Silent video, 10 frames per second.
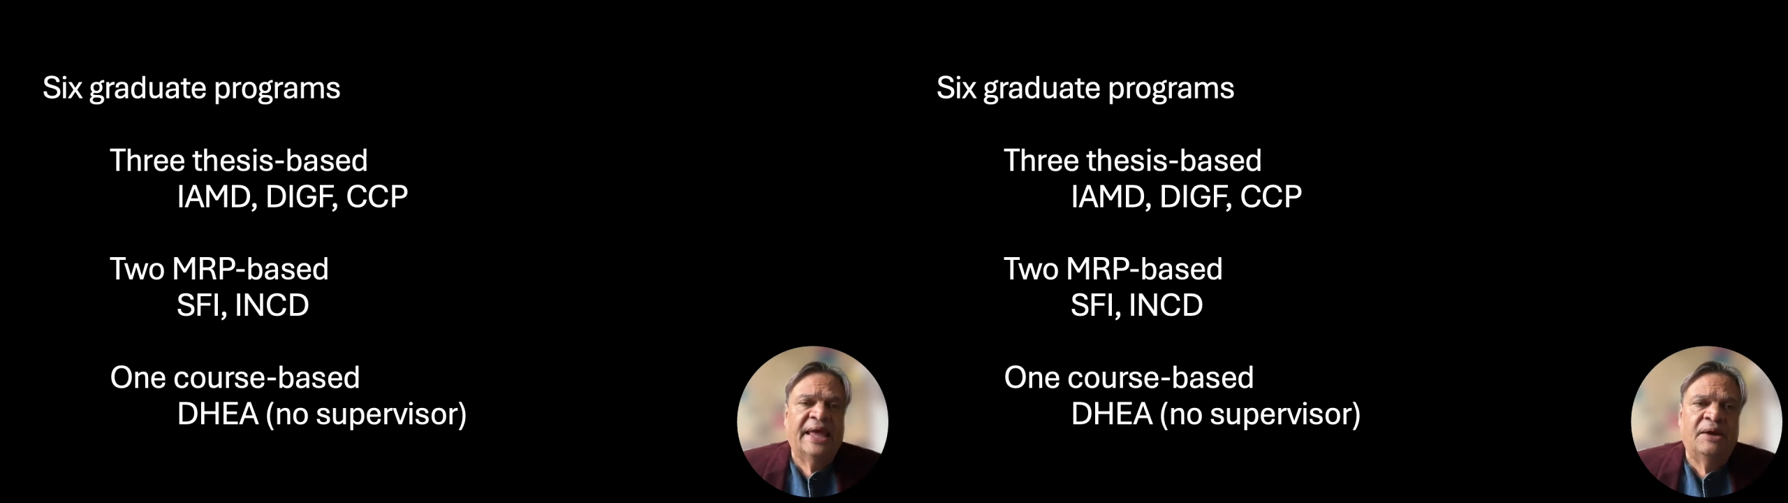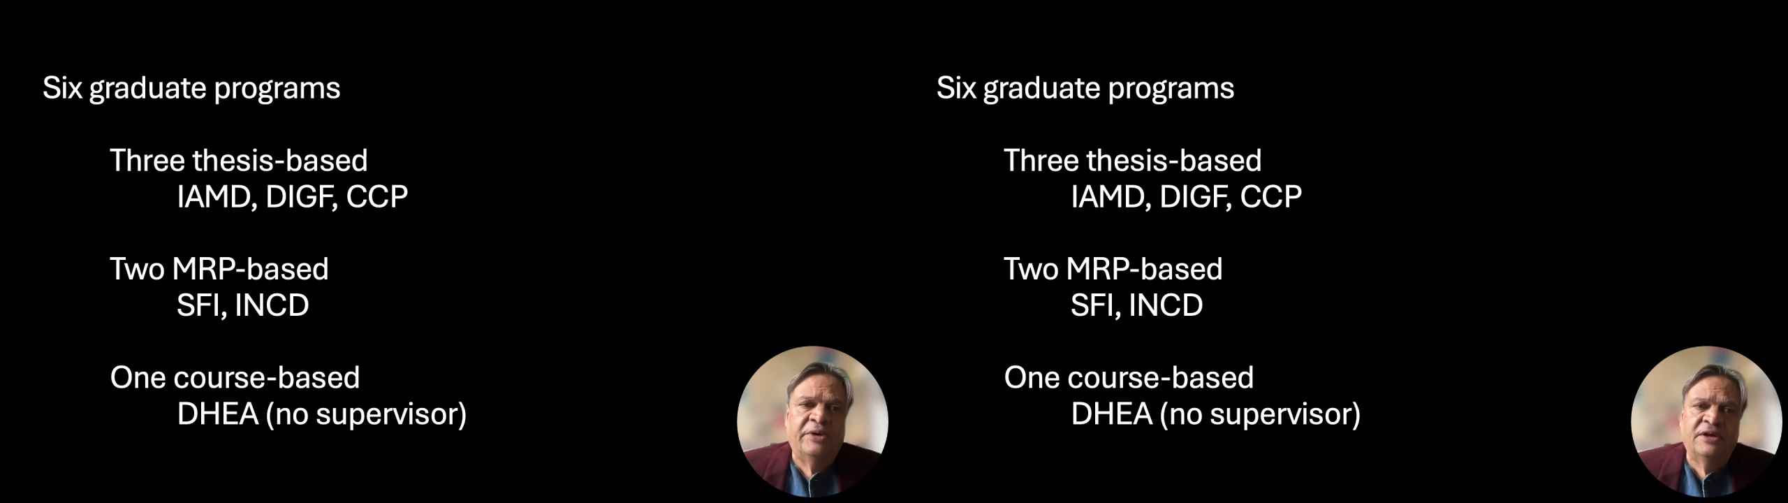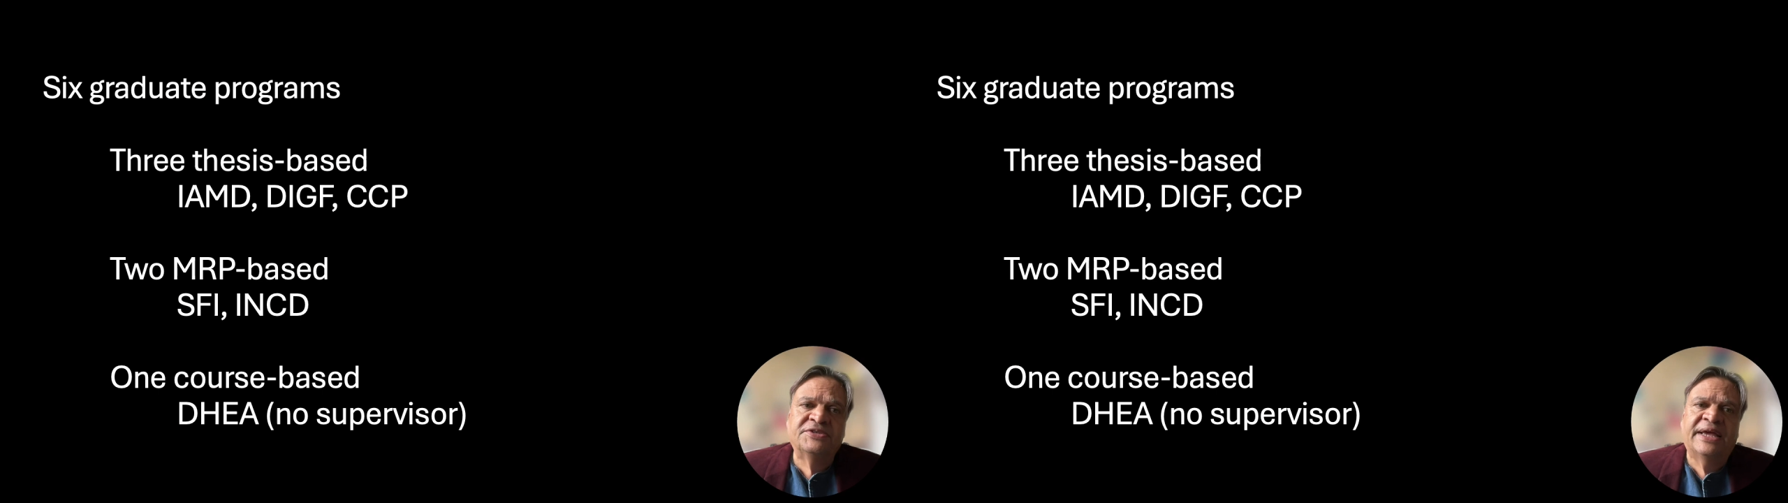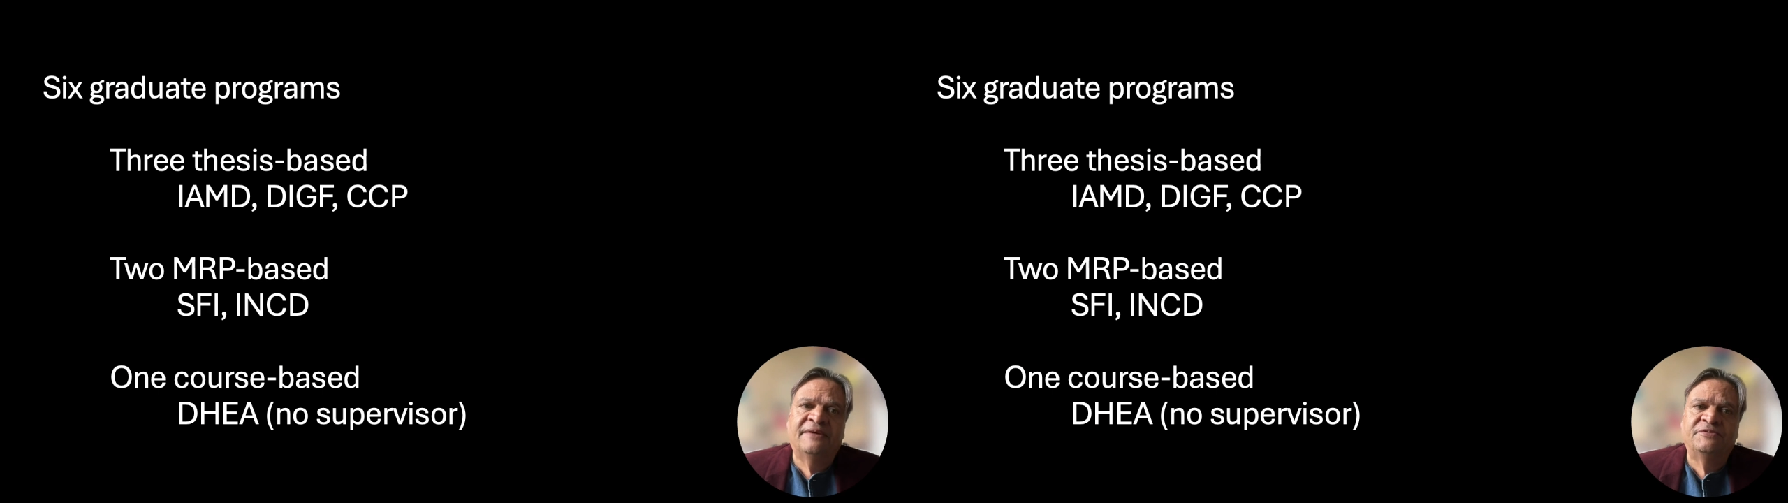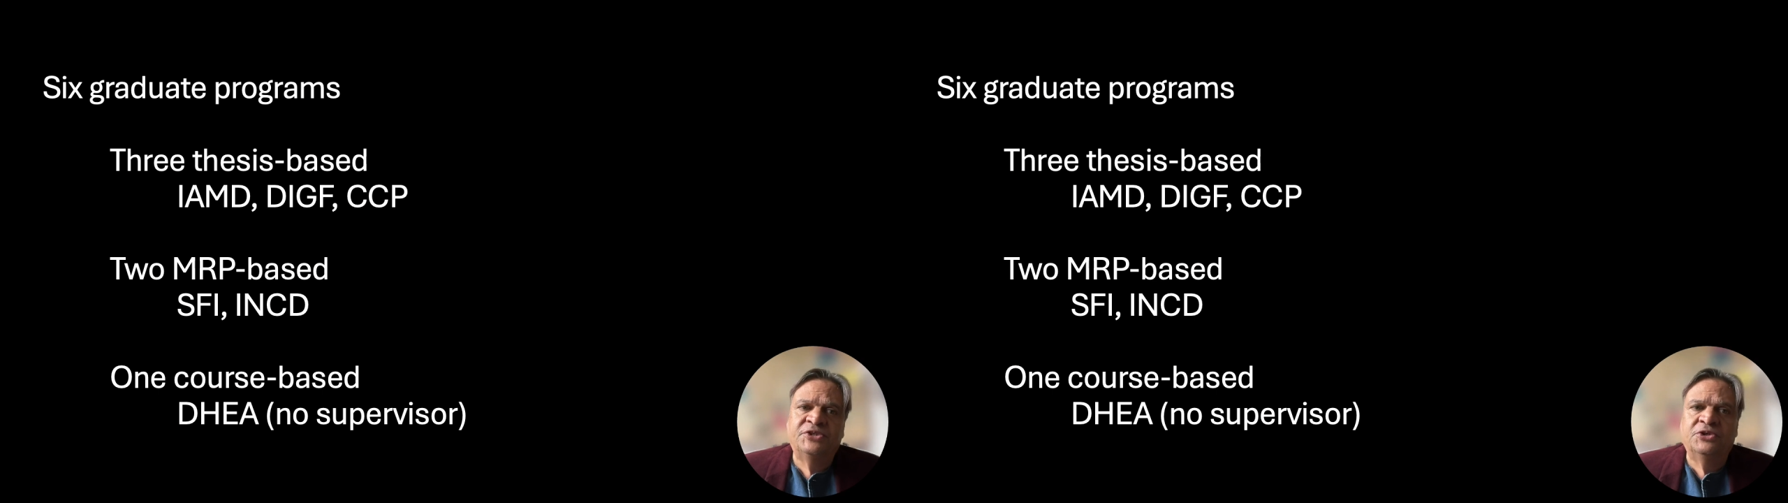And we also
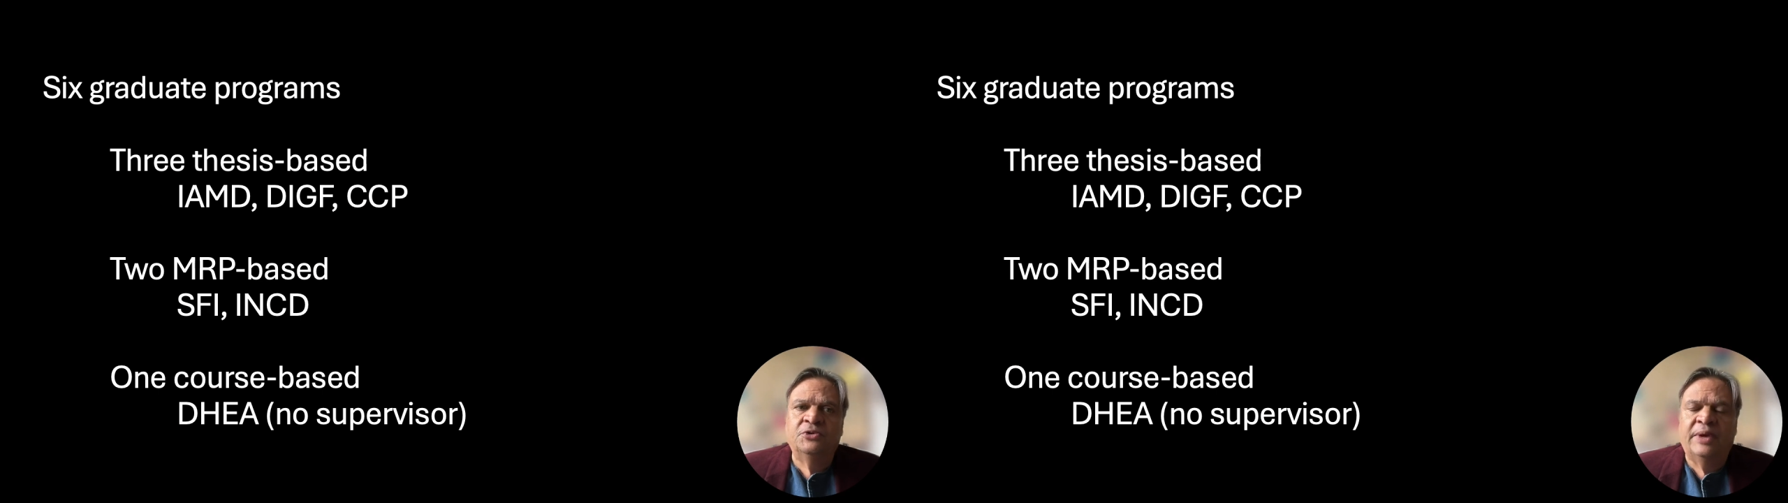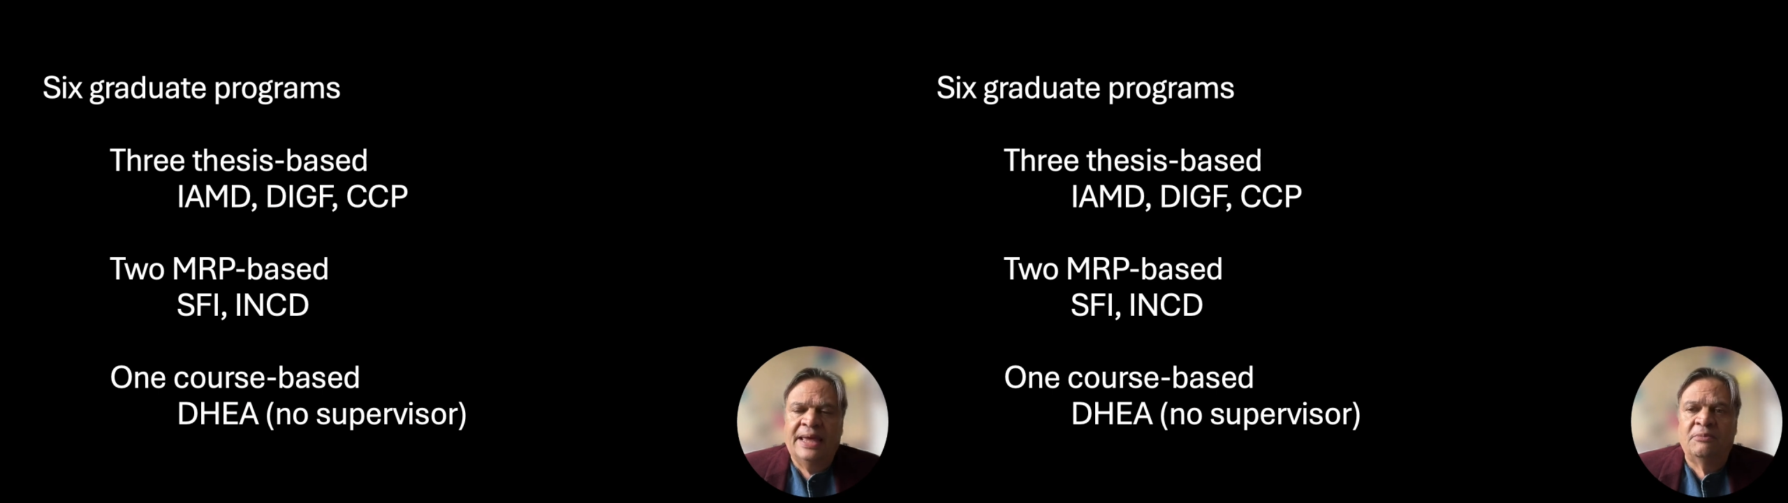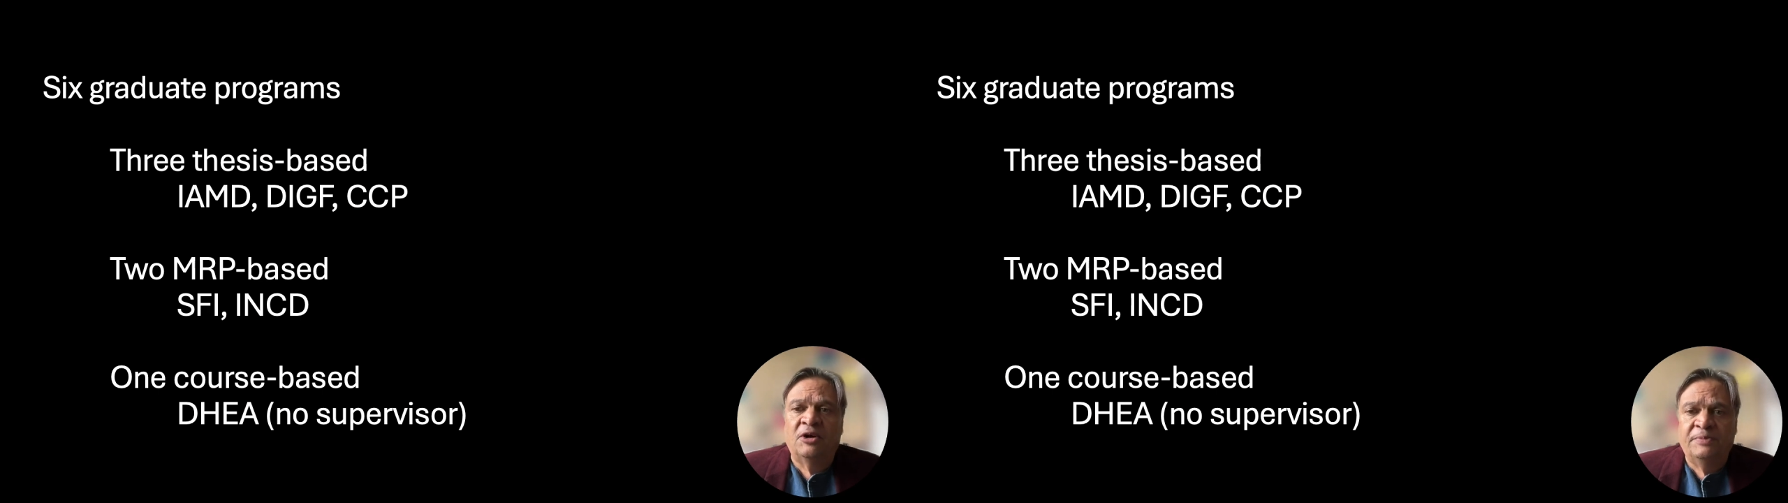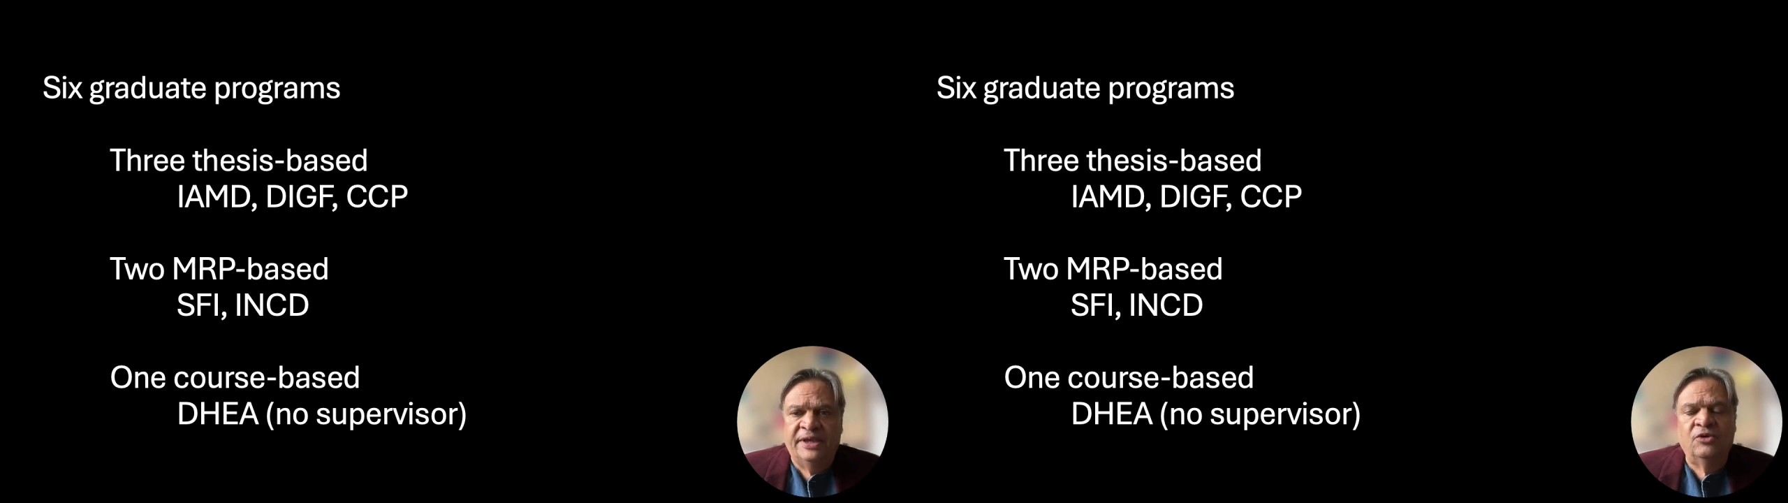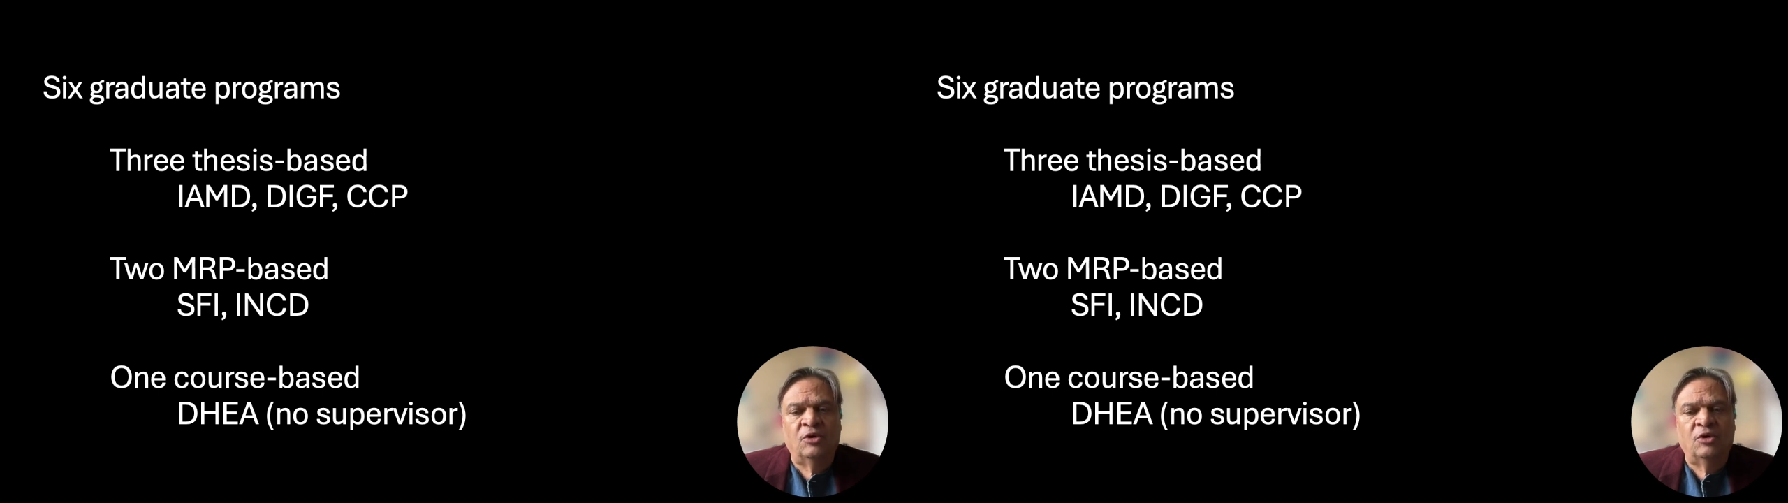have 2 MRP,